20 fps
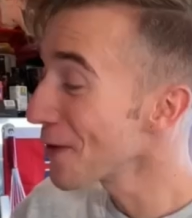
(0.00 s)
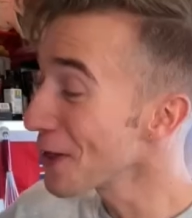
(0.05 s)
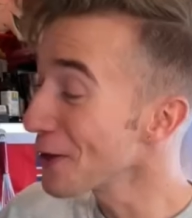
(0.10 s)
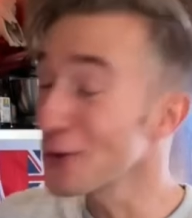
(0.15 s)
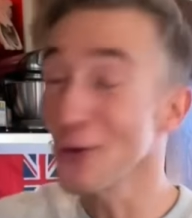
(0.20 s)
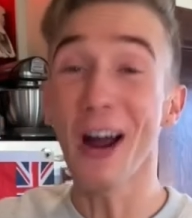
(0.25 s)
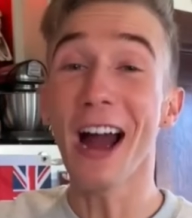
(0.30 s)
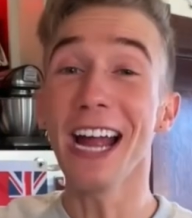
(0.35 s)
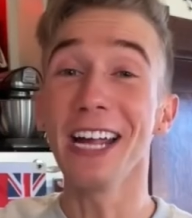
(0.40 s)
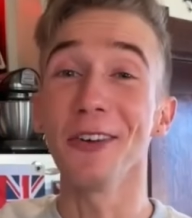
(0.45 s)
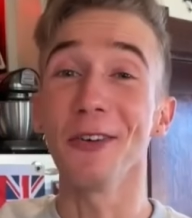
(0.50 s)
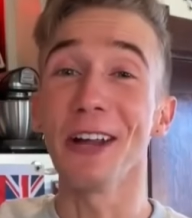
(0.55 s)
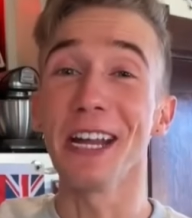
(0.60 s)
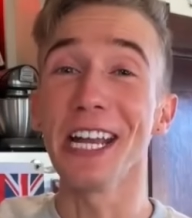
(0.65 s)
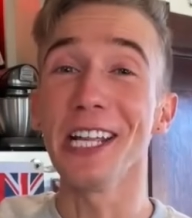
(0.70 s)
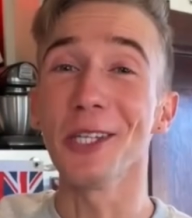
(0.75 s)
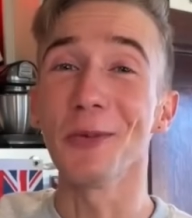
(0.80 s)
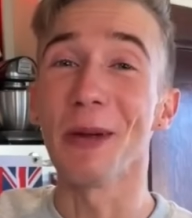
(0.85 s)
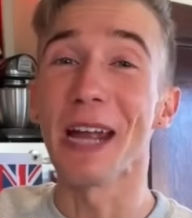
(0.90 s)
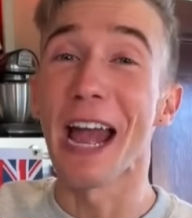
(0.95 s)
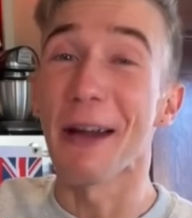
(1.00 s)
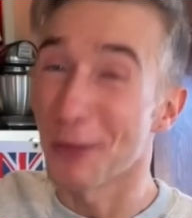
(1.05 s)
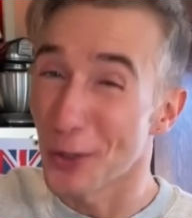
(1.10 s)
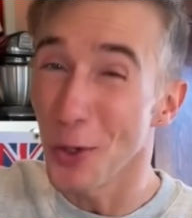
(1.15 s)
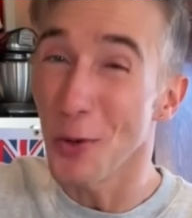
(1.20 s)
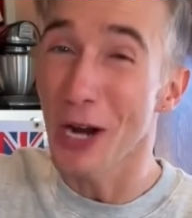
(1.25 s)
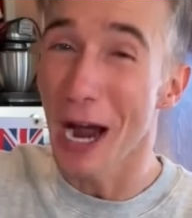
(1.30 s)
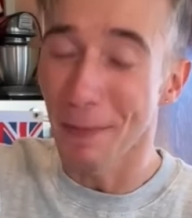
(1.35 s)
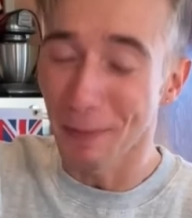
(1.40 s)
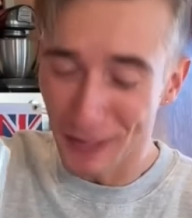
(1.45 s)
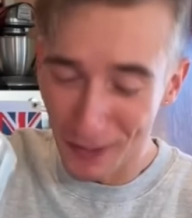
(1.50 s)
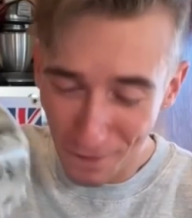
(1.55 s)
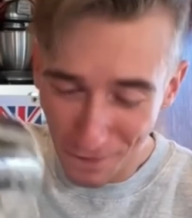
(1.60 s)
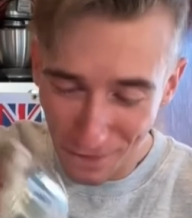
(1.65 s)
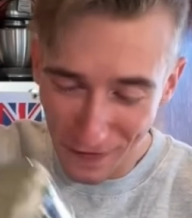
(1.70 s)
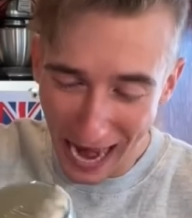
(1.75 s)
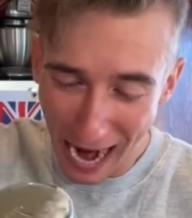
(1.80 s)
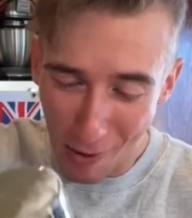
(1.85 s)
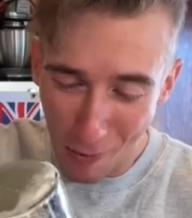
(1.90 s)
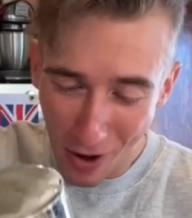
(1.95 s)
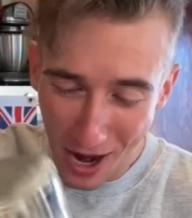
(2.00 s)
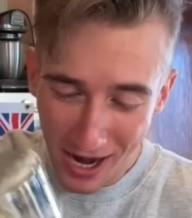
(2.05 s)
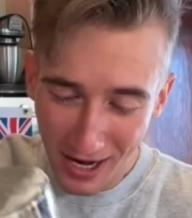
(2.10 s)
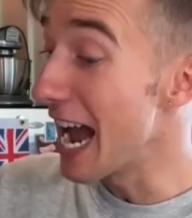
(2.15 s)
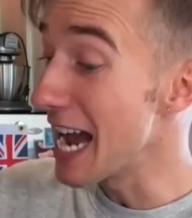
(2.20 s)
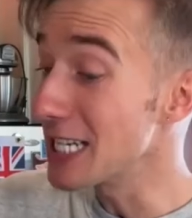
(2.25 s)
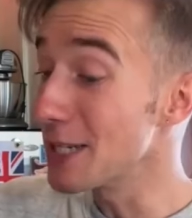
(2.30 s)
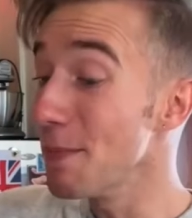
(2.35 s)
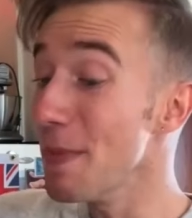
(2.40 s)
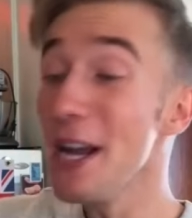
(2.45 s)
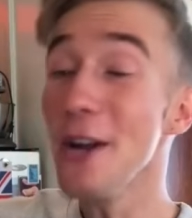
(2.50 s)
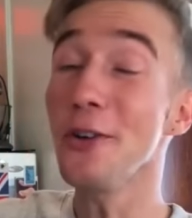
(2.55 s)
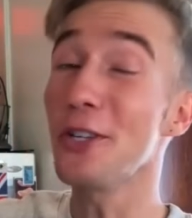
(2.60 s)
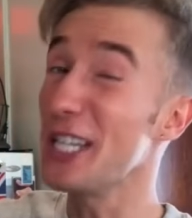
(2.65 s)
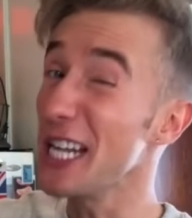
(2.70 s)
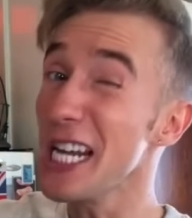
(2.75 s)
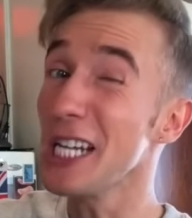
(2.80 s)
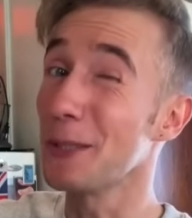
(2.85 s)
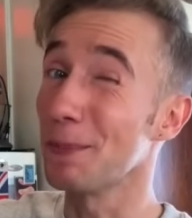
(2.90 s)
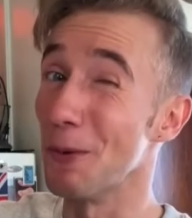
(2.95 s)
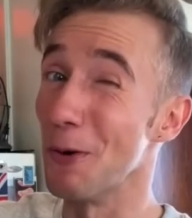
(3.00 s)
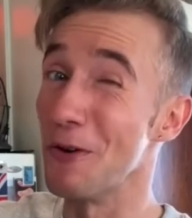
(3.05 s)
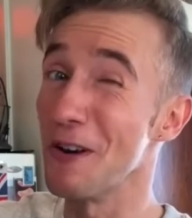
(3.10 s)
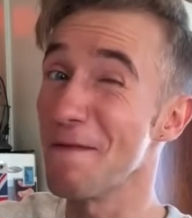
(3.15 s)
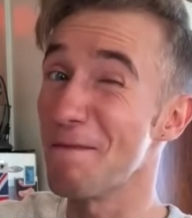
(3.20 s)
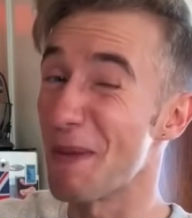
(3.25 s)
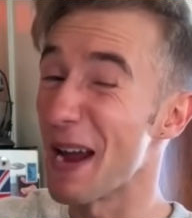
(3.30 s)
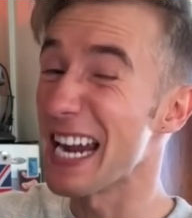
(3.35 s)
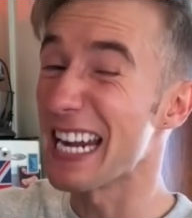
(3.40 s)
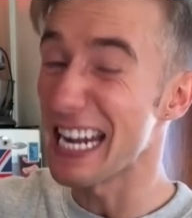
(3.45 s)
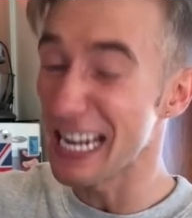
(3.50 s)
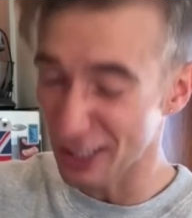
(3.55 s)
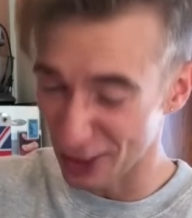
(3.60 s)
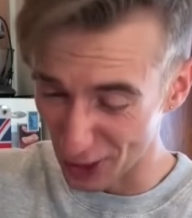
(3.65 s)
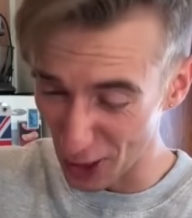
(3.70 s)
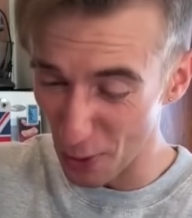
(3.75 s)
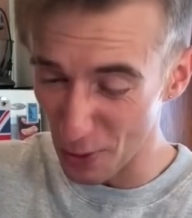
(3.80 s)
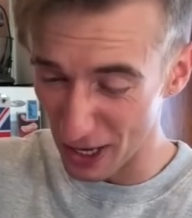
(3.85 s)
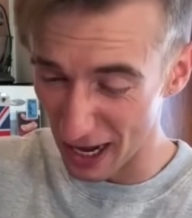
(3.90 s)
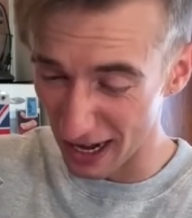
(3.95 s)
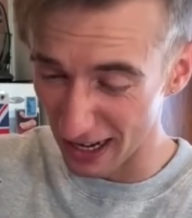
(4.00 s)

the dry ingredients, we have 2 cups of flour and a mere teaspoon of baking soda.